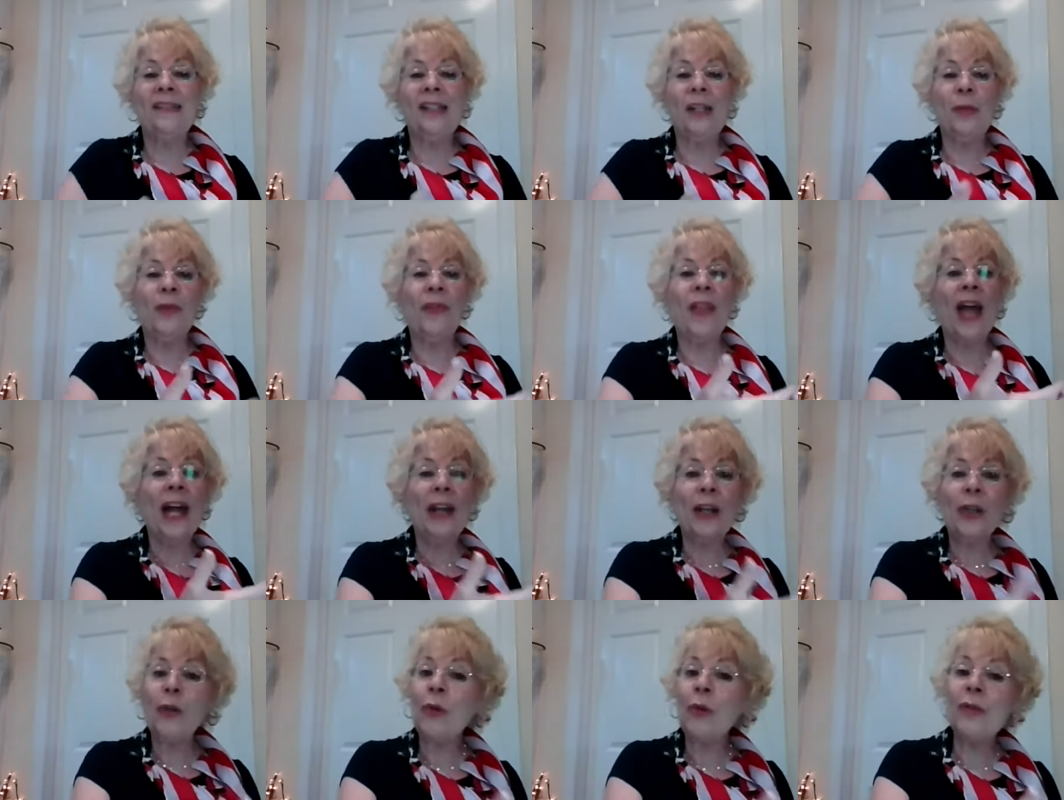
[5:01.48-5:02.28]
See,
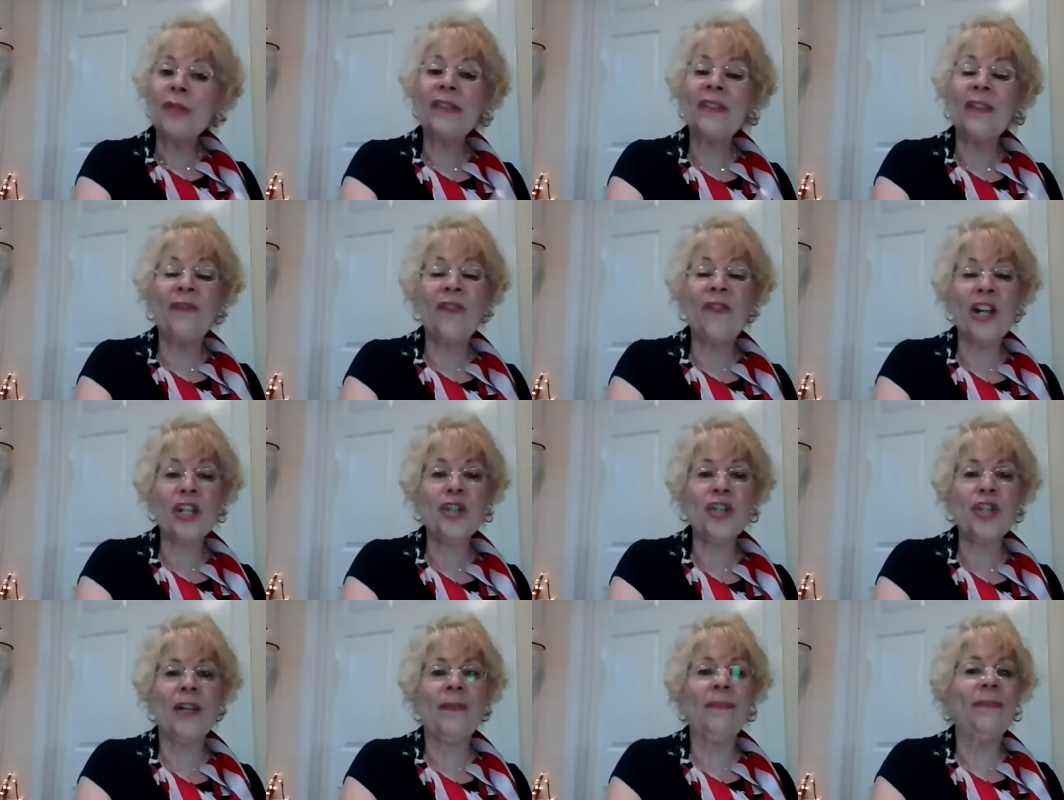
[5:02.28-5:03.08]
without a
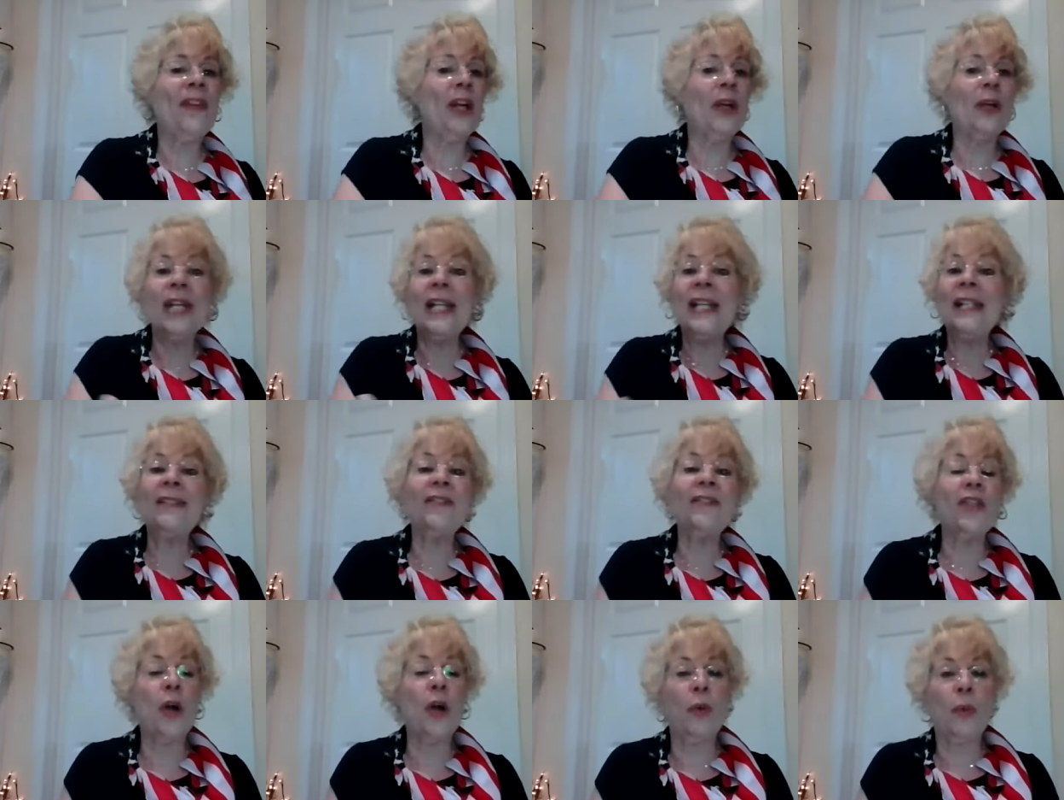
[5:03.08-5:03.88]
crucifixion, there
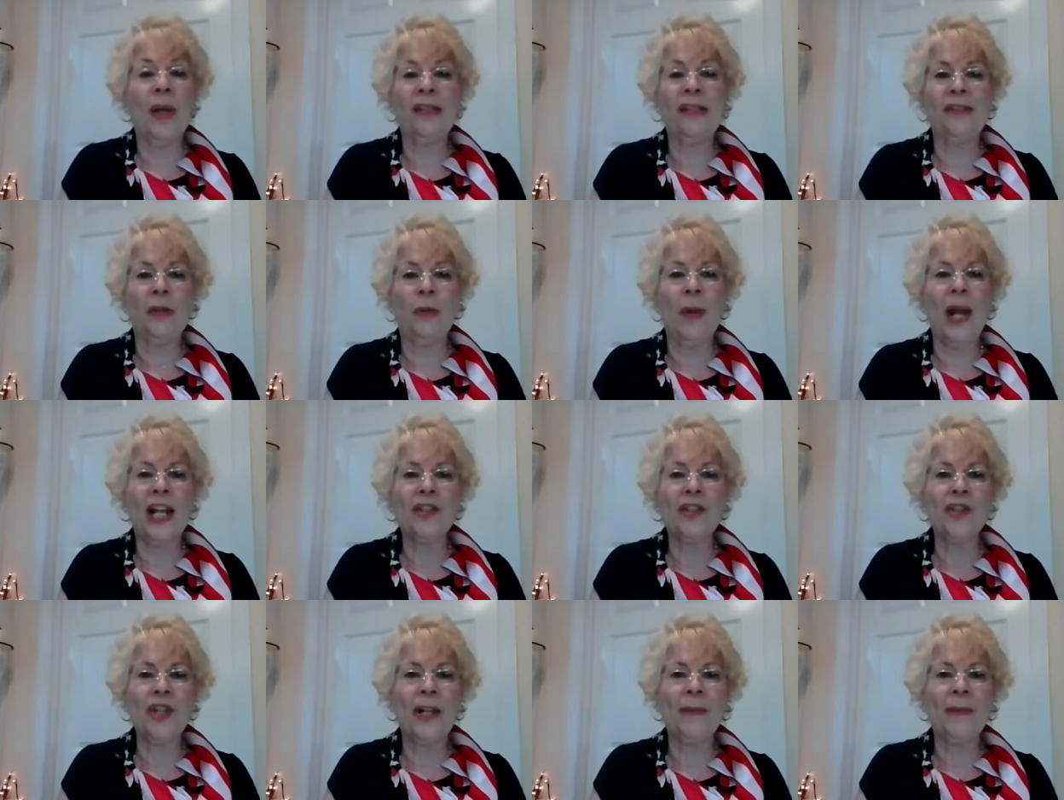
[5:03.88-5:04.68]
is no
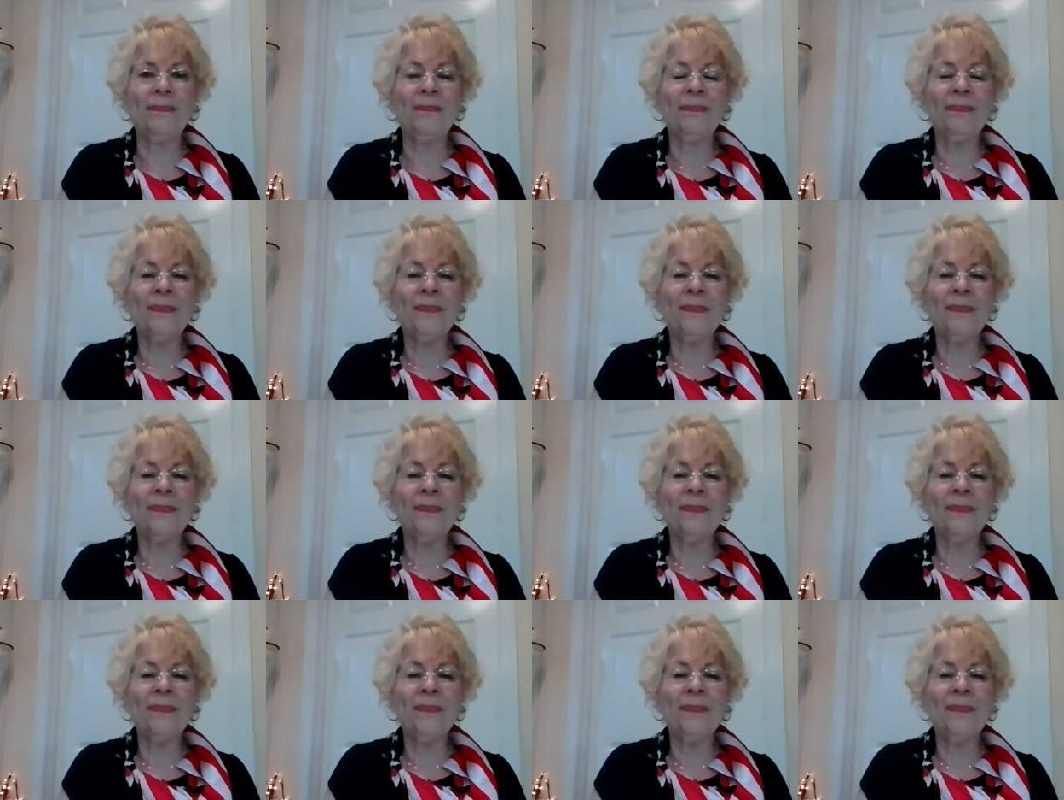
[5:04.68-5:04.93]
resurrection.